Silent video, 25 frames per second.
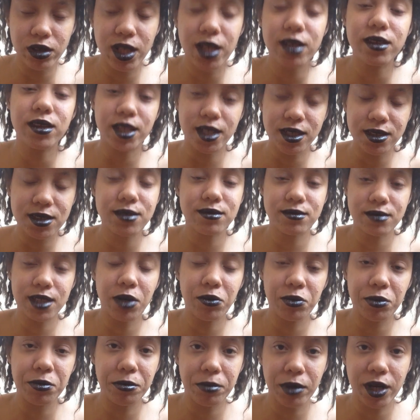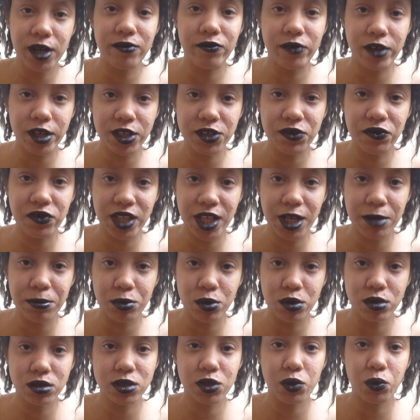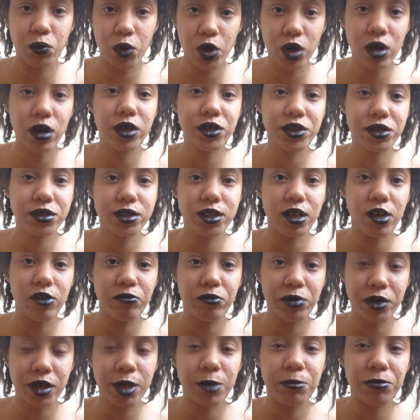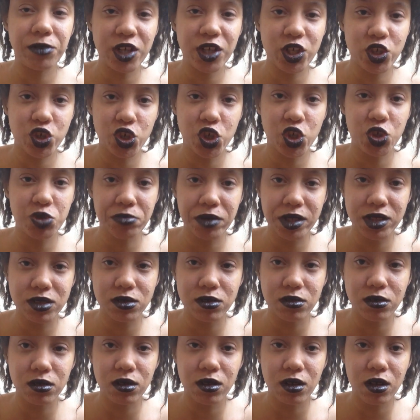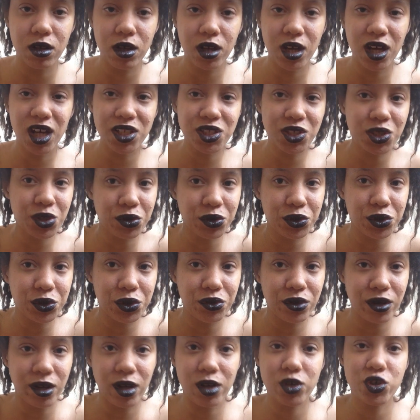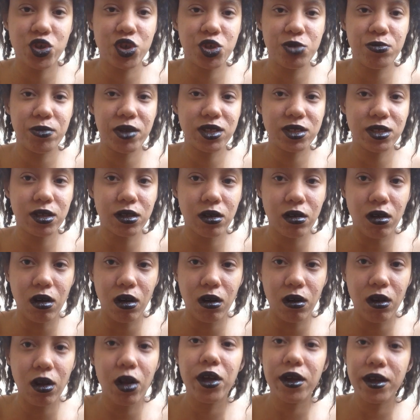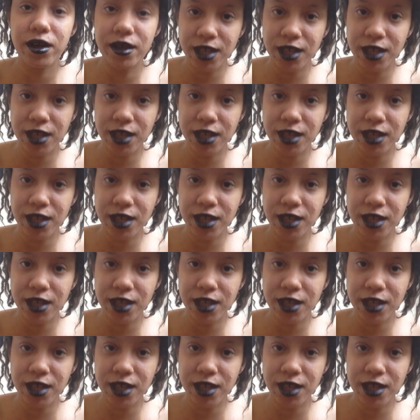That would be my advice for that person. Work on yourself, become less judgmental until you're not judgmental at all.